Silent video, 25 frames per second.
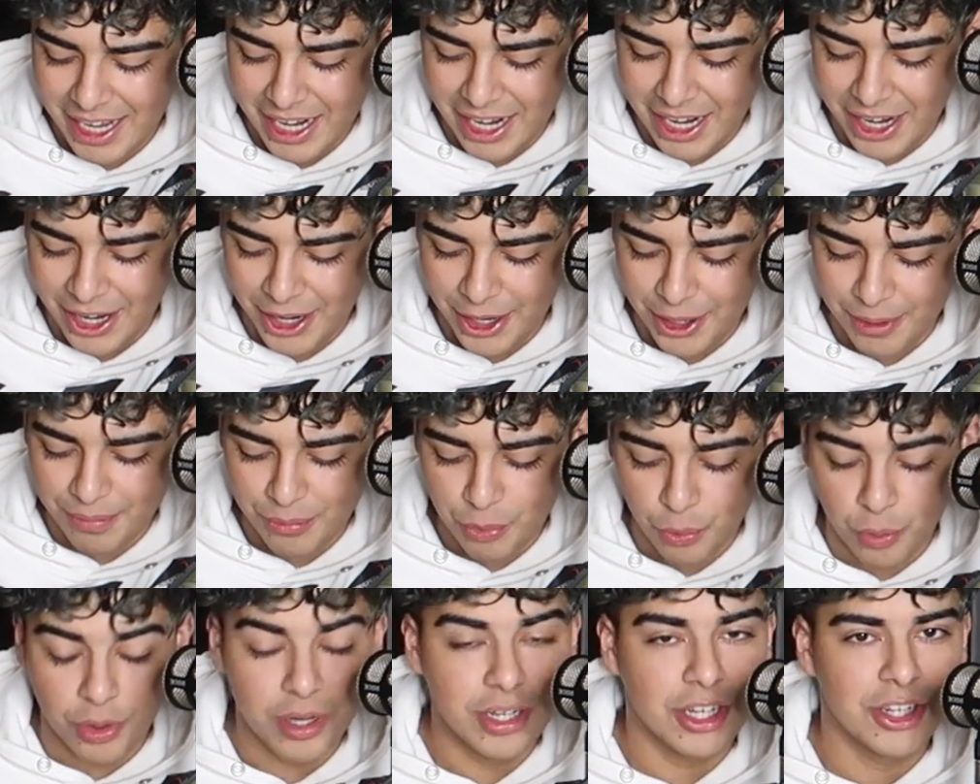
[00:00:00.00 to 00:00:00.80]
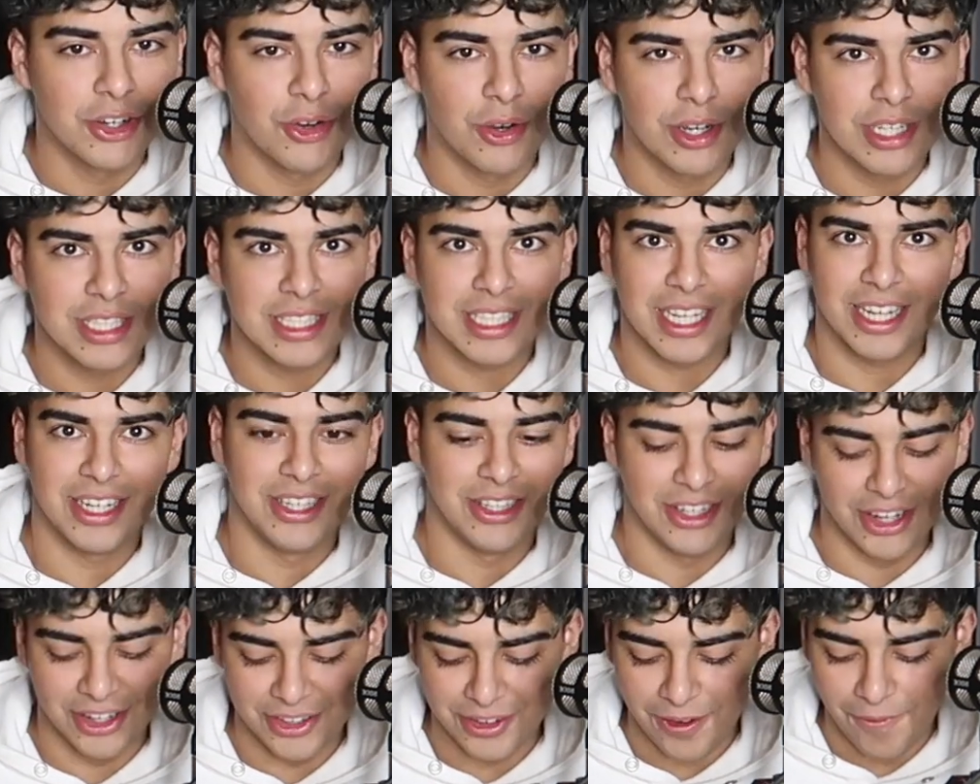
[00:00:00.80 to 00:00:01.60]
Um, Workhorse,
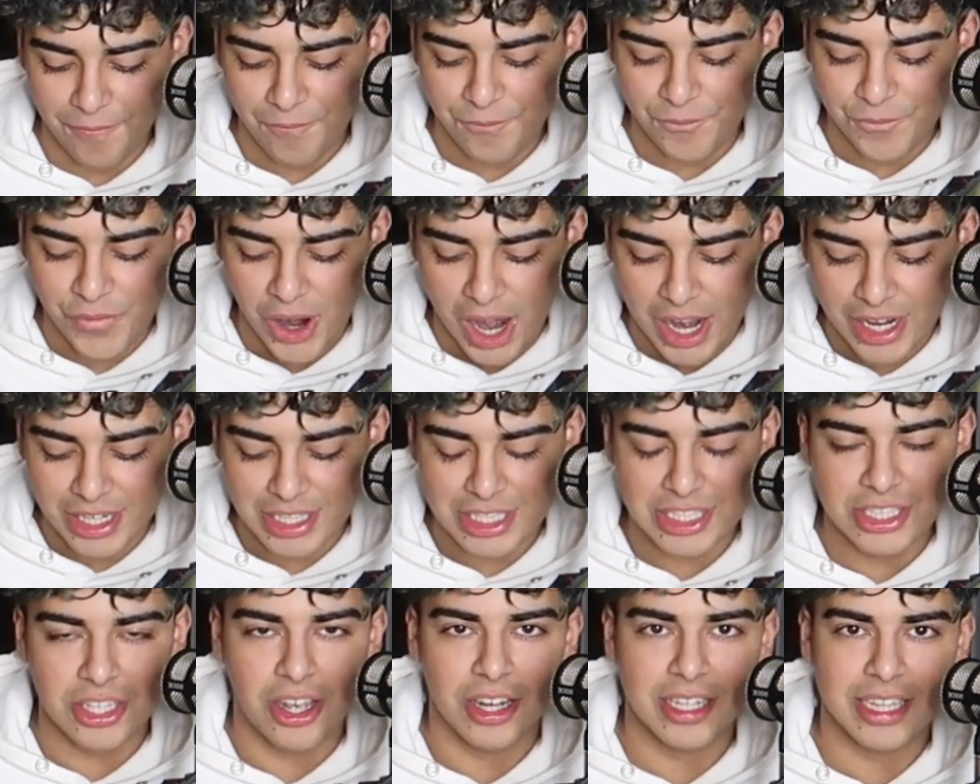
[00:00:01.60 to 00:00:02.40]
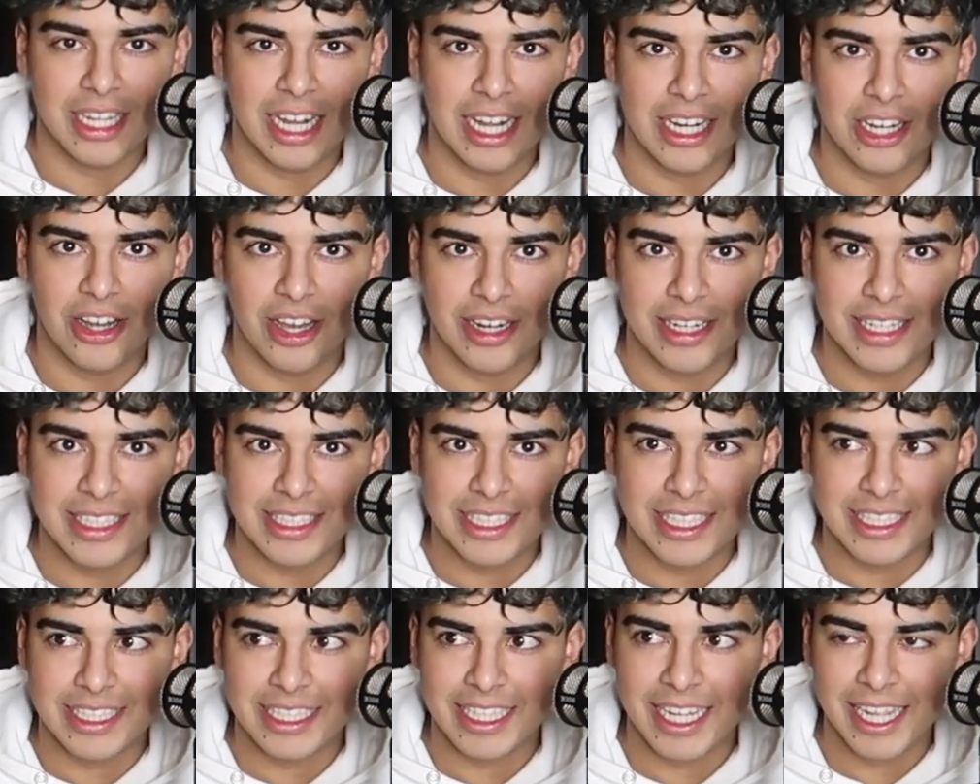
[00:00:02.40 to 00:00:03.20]
another fire stock that I got
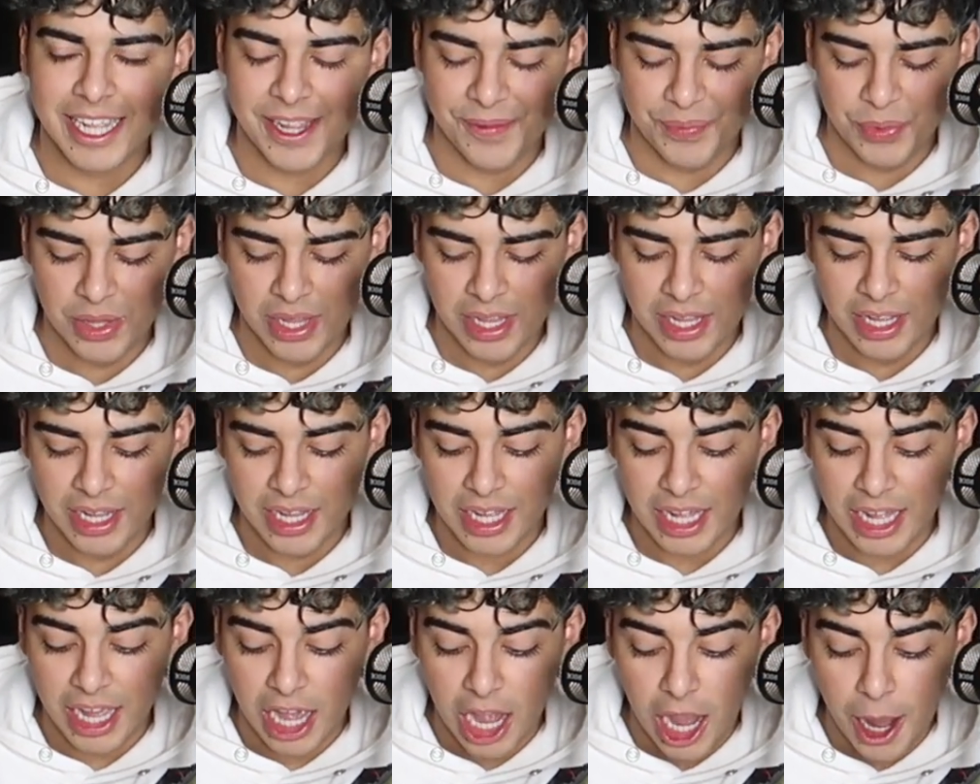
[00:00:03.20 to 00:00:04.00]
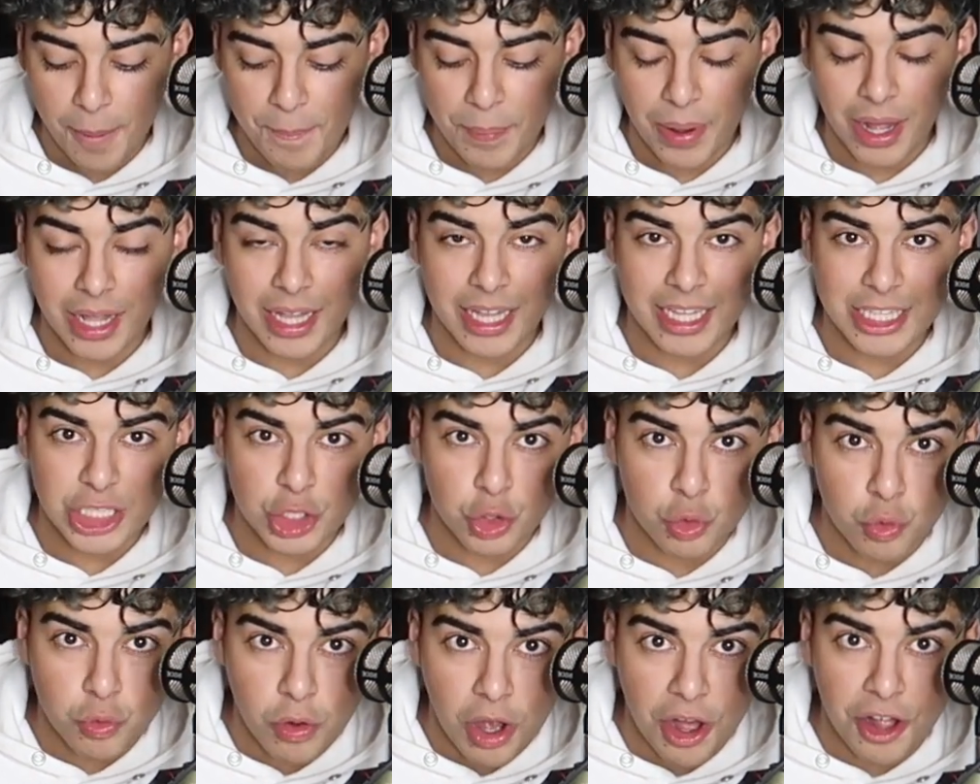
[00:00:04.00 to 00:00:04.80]
into today, up
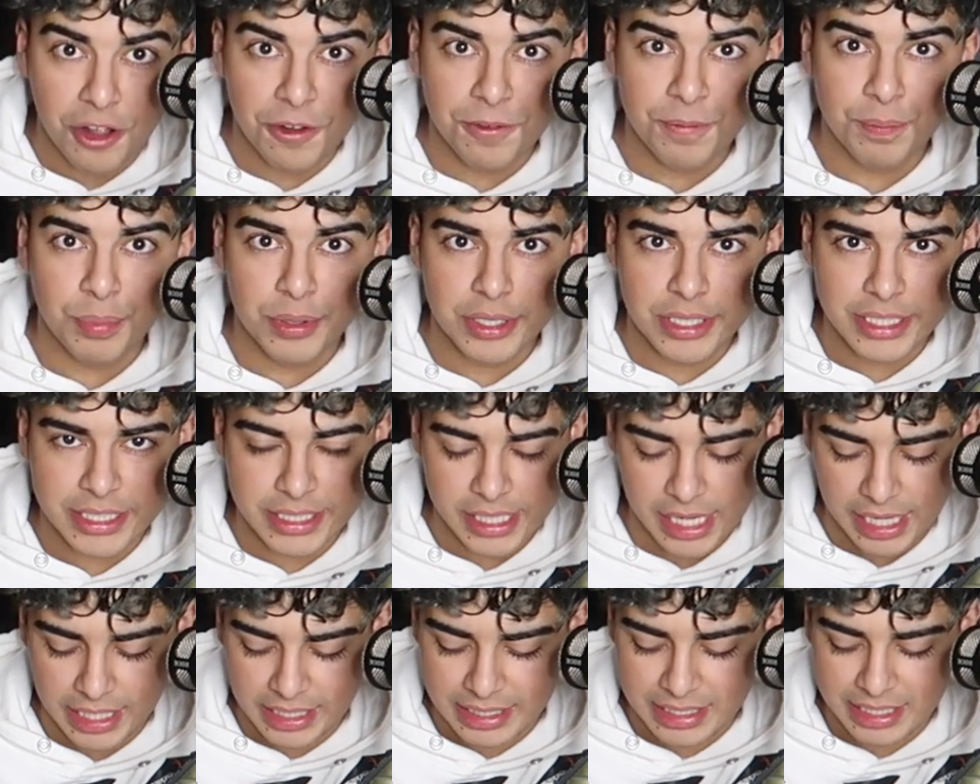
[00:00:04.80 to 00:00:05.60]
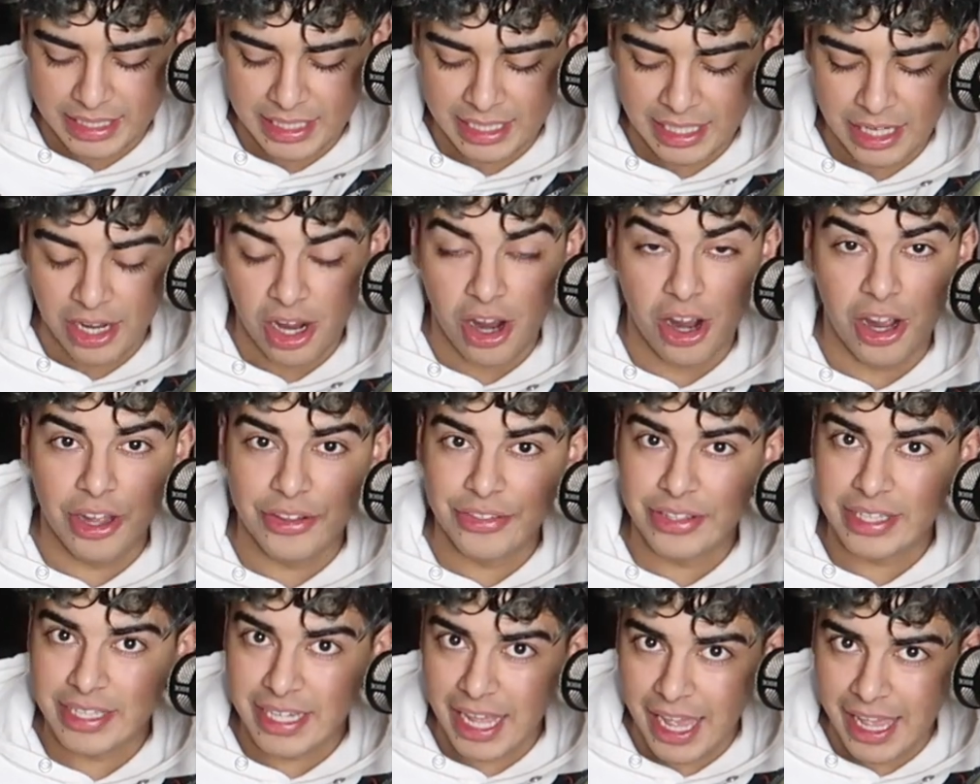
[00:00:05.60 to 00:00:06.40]
12%
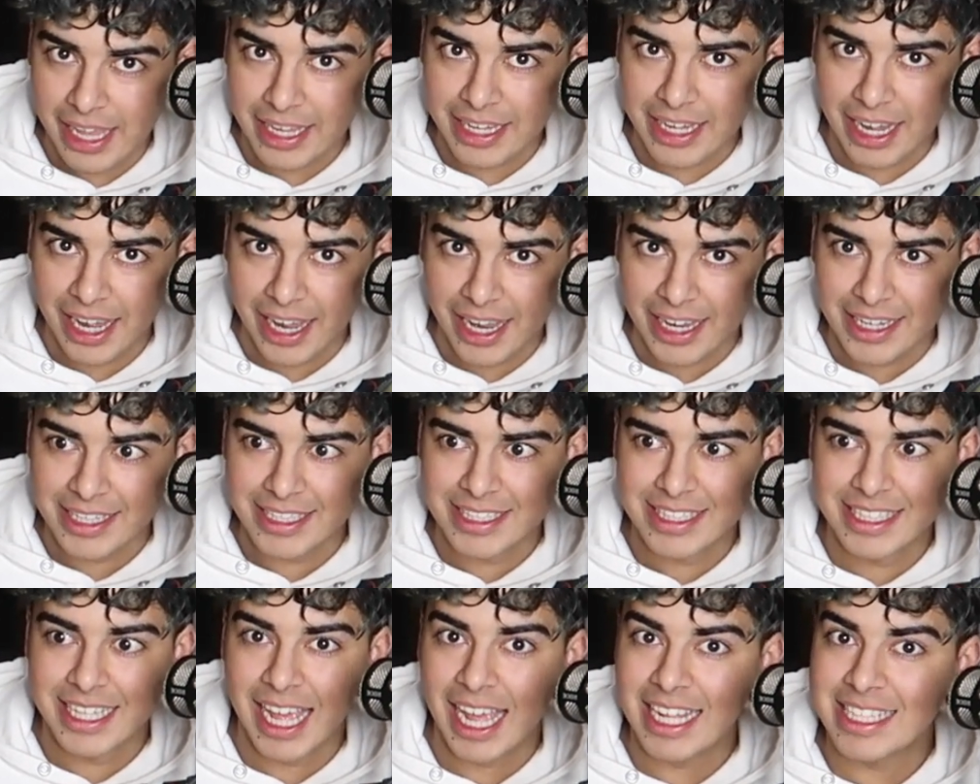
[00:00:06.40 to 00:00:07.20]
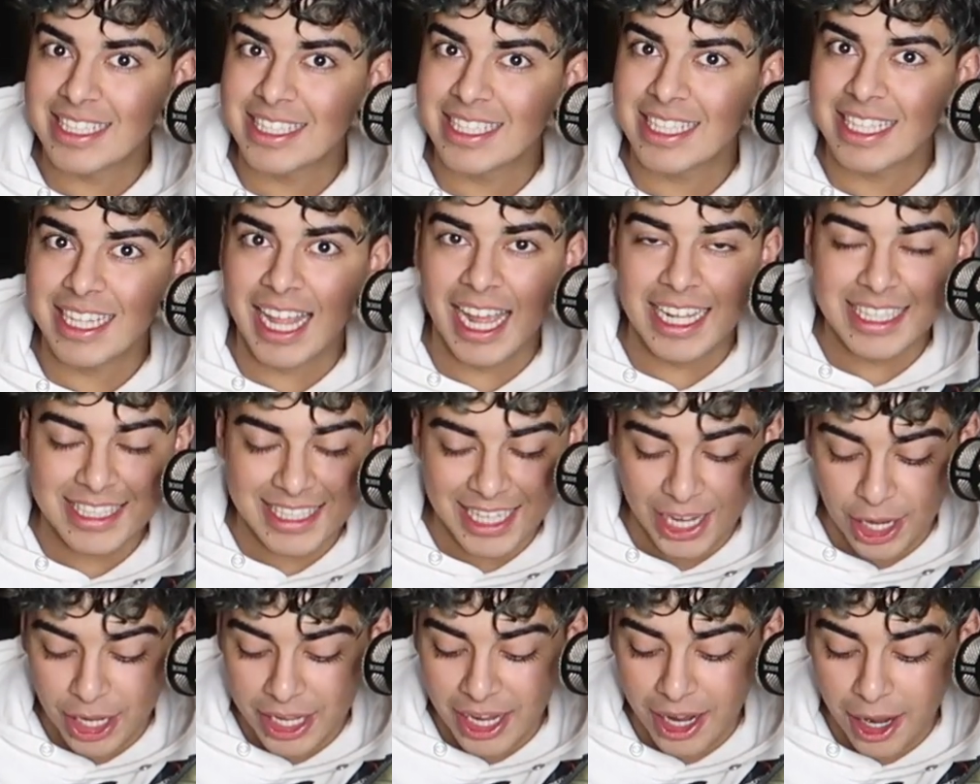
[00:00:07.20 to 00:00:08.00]
on the day, guys. That's that's
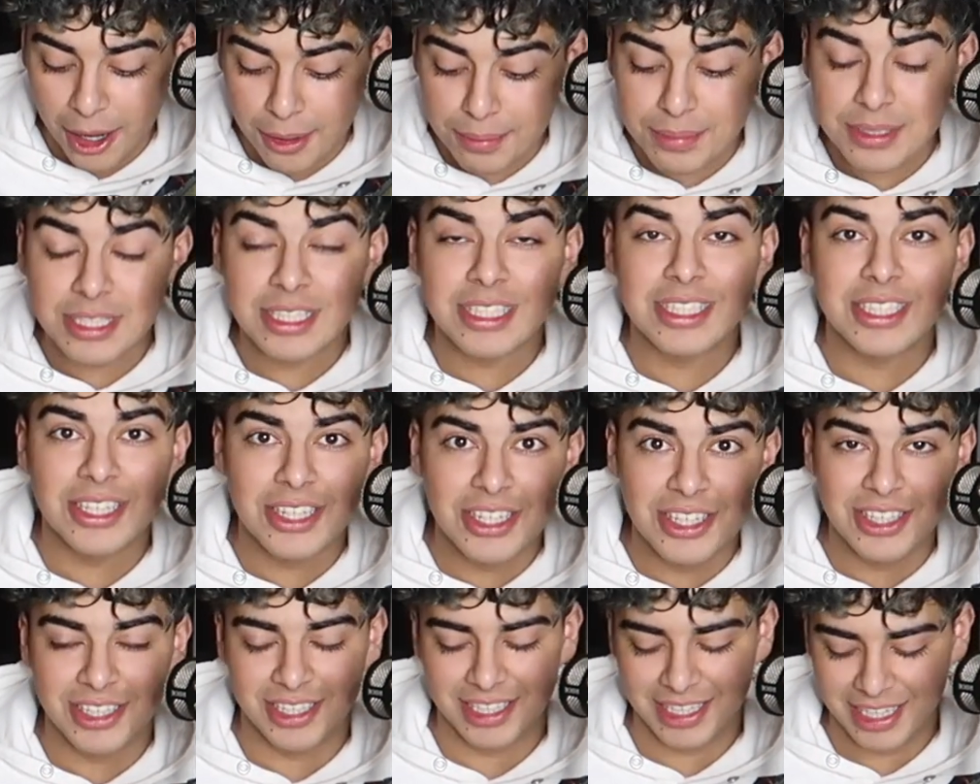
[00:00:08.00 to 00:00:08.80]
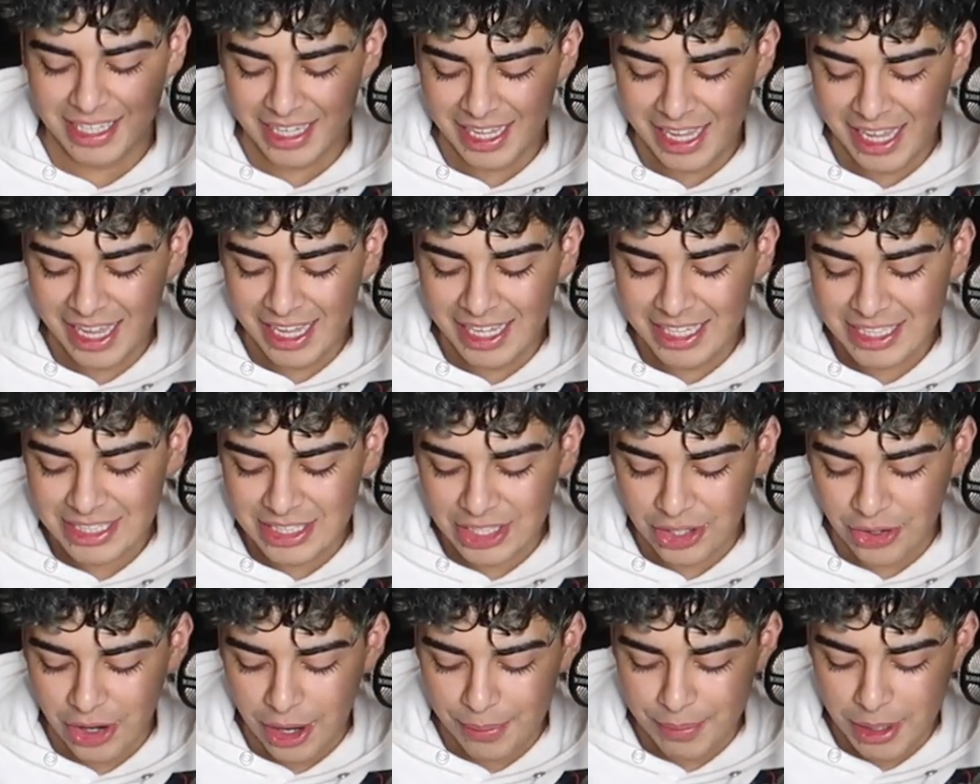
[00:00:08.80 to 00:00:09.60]
absurd.
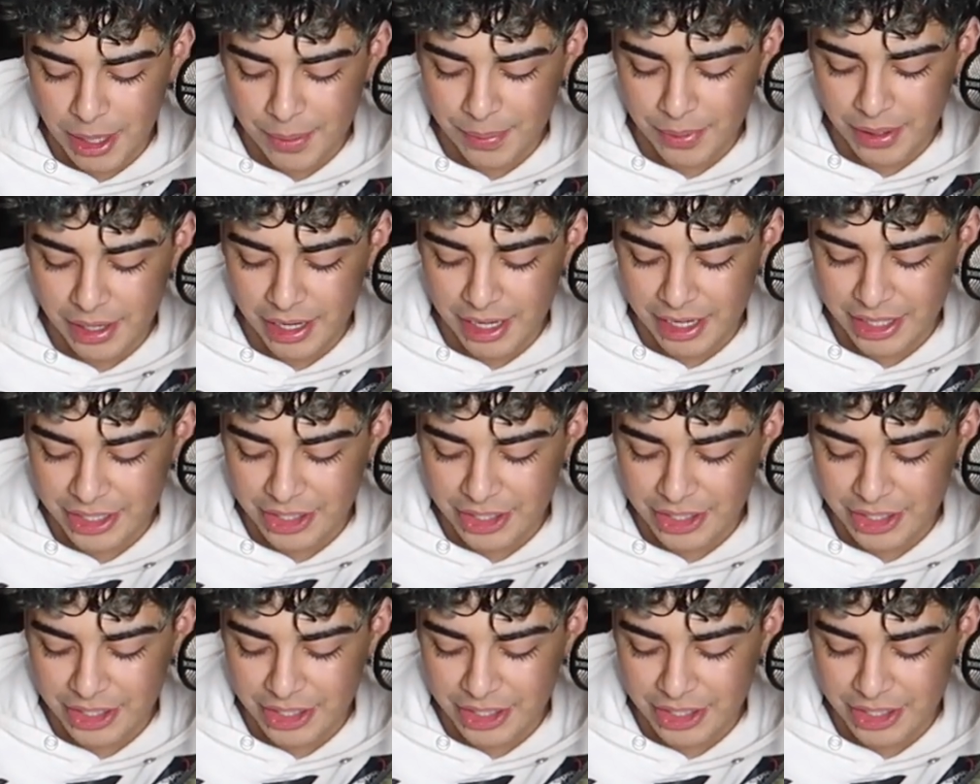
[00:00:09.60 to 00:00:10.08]
So I'm up, uh,